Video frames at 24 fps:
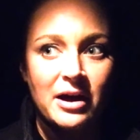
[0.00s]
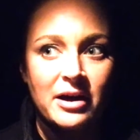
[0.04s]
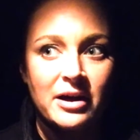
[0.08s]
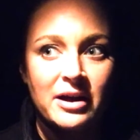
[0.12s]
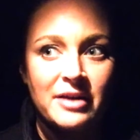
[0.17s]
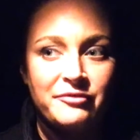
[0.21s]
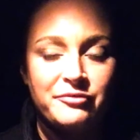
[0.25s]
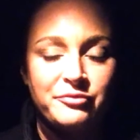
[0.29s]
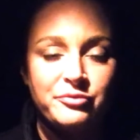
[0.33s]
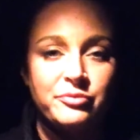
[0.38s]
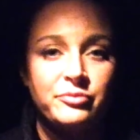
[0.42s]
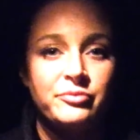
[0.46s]

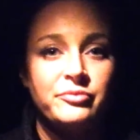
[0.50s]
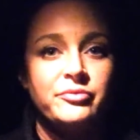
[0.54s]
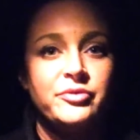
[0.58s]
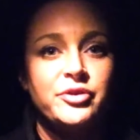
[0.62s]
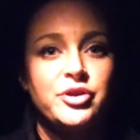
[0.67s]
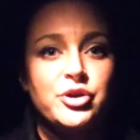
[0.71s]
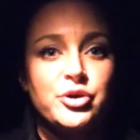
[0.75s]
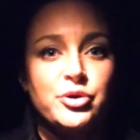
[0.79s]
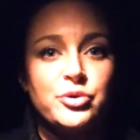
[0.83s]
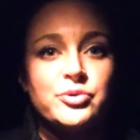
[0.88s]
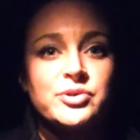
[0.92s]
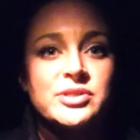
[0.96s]
If
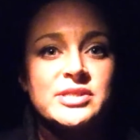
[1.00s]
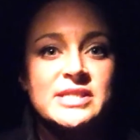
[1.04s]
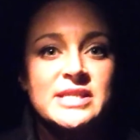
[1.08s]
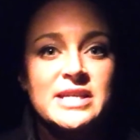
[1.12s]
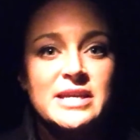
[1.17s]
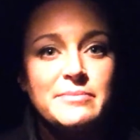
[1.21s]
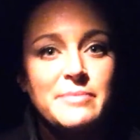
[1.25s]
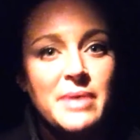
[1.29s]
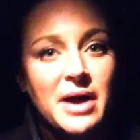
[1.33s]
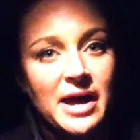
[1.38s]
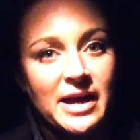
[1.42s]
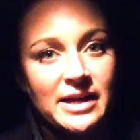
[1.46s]
you
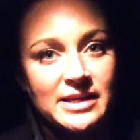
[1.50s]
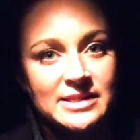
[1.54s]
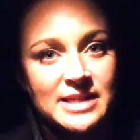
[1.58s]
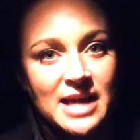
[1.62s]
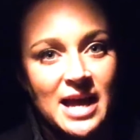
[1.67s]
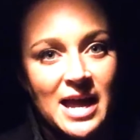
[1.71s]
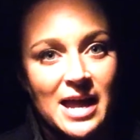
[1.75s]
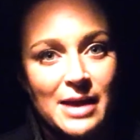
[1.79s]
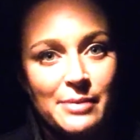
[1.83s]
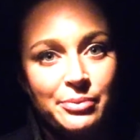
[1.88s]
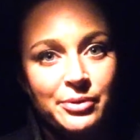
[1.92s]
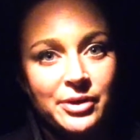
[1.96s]
see my
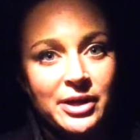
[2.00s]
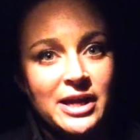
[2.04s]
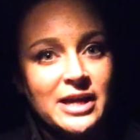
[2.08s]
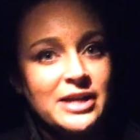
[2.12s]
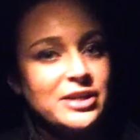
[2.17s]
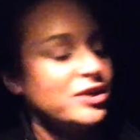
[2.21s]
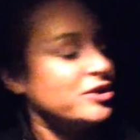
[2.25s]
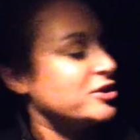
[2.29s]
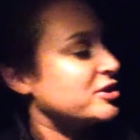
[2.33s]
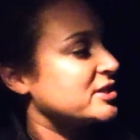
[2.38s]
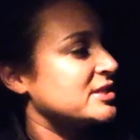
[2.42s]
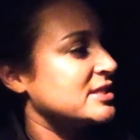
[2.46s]
diet
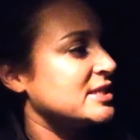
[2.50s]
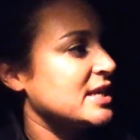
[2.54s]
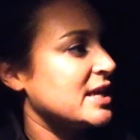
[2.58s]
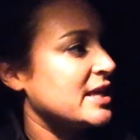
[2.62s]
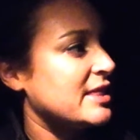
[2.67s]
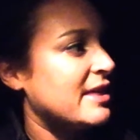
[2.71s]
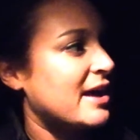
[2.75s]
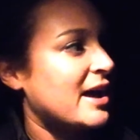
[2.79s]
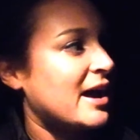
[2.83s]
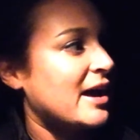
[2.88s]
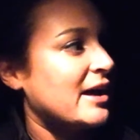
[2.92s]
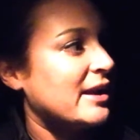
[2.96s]
plan, you'll see
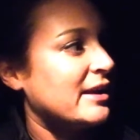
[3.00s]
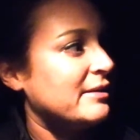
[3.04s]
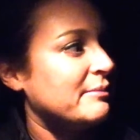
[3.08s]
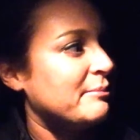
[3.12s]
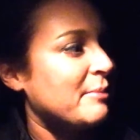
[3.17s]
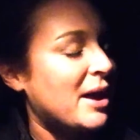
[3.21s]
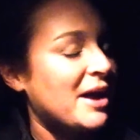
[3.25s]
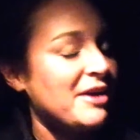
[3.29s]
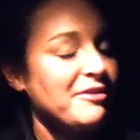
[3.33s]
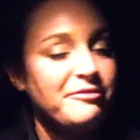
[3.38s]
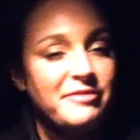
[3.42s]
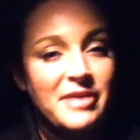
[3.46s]
that
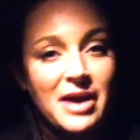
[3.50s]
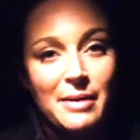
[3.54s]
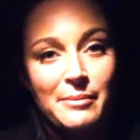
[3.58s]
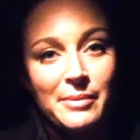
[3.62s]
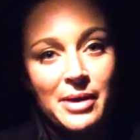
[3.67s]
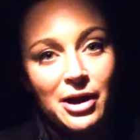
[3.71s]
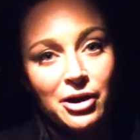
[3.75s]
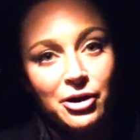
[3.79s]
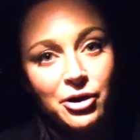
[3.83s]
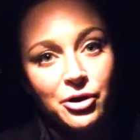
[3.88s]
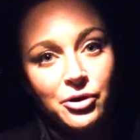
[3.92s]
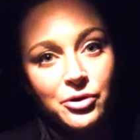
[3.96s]
my fat
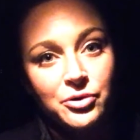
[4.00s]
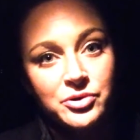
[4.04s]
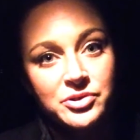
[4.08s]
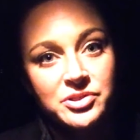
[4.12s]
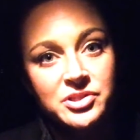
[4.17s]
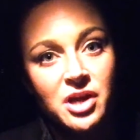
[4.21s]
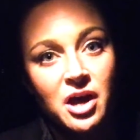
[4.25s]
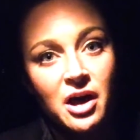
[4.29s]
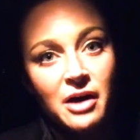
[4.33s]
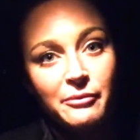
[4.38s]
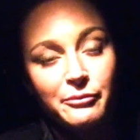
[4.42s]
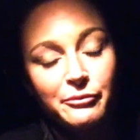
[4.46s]

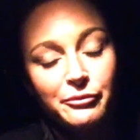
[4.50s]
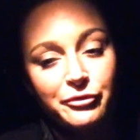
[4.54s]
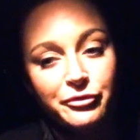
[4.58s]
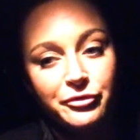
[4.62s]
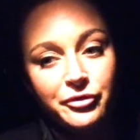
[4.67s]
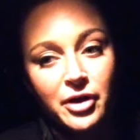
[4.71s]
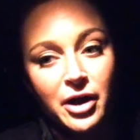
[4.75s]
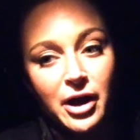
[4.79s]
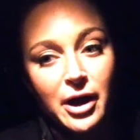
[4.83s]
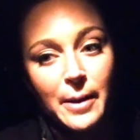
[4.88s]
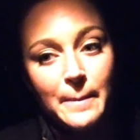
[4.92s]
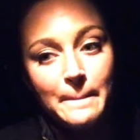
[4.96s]
macros come
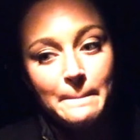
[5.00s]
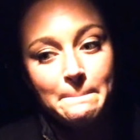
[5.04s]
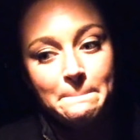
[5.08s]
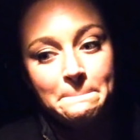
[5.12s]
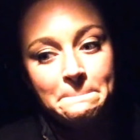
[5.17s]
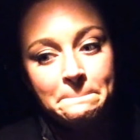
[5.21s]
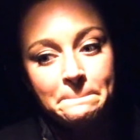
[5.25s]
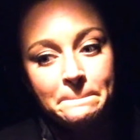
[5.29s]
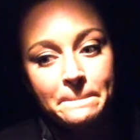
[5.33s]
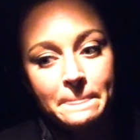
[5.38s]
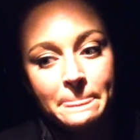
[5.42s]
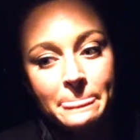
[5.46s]
from
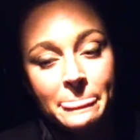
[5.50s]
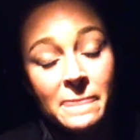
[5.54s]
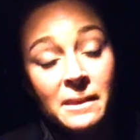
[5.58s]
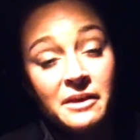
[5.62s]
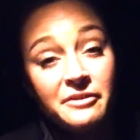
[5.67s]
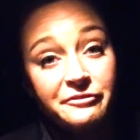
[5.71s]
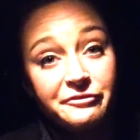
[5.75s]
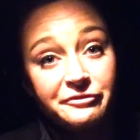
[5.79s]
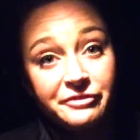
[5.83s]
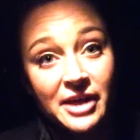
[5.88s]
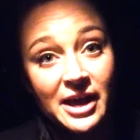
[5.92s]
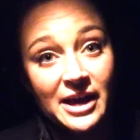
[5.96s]

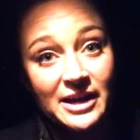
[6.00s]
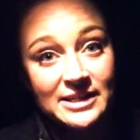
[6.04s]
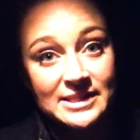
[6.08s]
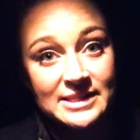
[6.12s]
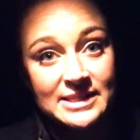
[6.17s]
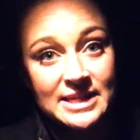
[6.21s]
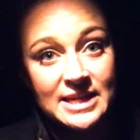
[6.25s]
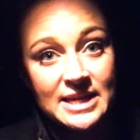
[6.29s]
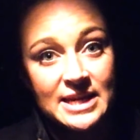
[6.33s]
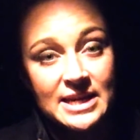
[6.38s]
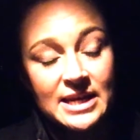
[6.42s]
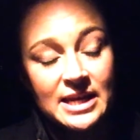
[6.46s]

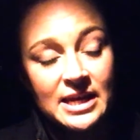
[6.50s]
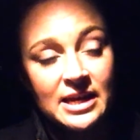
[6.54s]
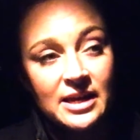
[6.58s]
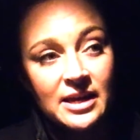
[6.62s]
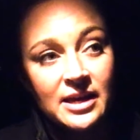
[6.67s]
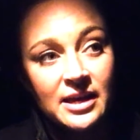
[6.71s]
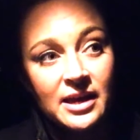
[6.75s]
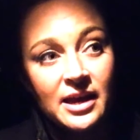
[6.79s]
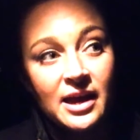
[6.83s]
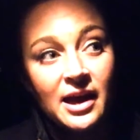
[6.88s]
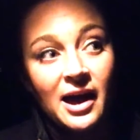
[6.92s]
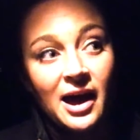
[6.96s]
flaxseed,
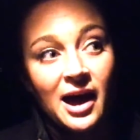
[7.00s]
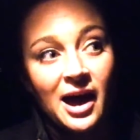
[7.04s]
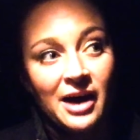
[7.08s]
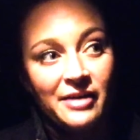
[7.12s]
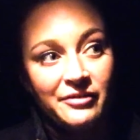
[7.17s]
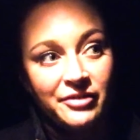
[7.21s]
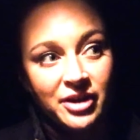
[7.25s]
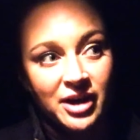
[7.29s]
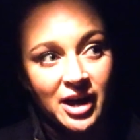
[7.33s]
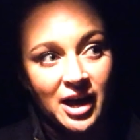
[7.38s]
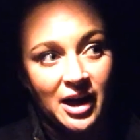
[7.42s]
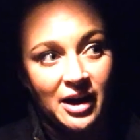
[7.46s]

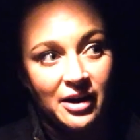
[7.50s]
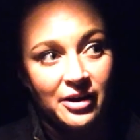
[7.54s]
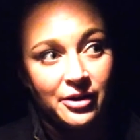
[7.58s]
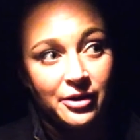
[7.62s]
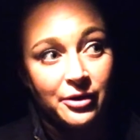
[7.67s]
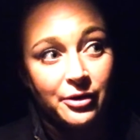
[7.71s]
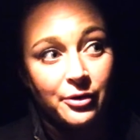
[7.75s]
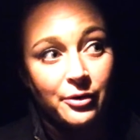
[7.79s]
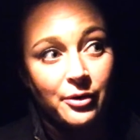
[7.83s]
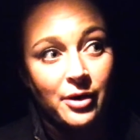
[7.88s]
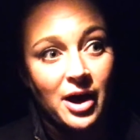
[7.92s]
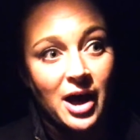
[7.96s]

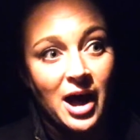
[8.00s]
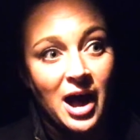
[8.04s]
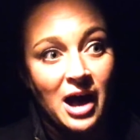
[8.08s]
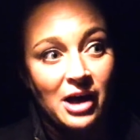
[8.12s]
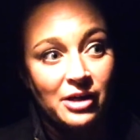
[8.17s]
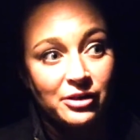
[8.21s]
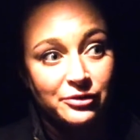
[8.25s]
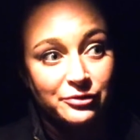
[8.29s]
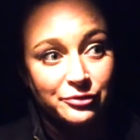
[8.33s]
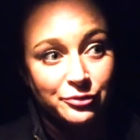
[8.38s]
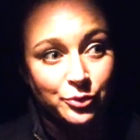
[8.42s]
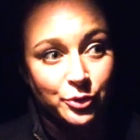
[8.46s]
avocado,
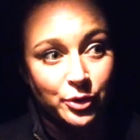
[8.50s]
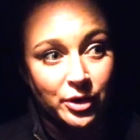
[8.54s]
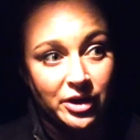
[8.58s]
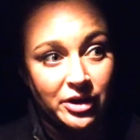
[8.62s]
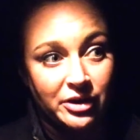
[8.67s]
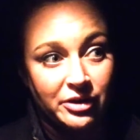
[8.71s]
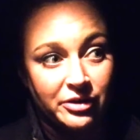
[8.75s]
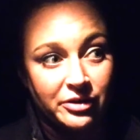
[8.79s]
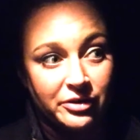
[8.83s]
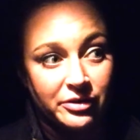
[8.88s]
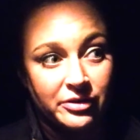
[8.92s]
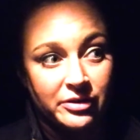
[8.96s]
olive
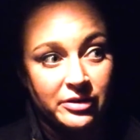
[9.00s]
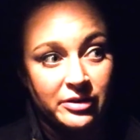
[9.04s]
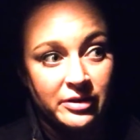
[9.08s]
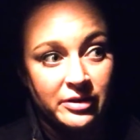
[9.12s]
oil,